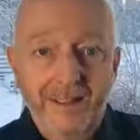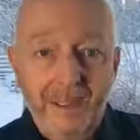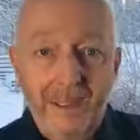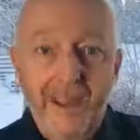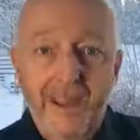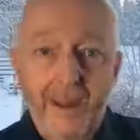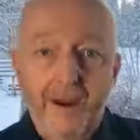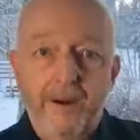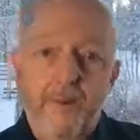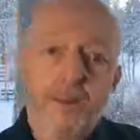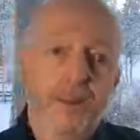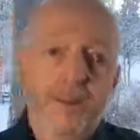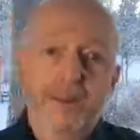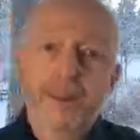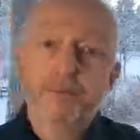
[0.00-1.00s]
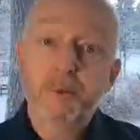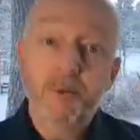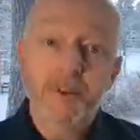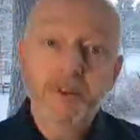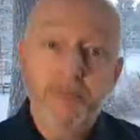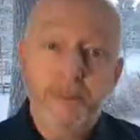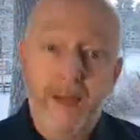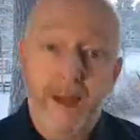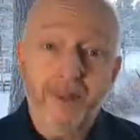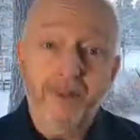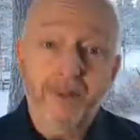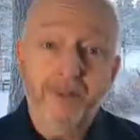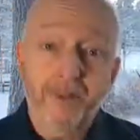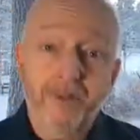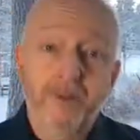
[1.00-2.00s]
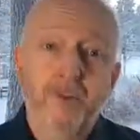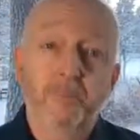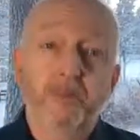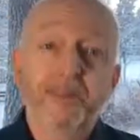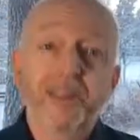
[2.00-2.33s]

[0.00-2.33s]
care within a municipality, for example,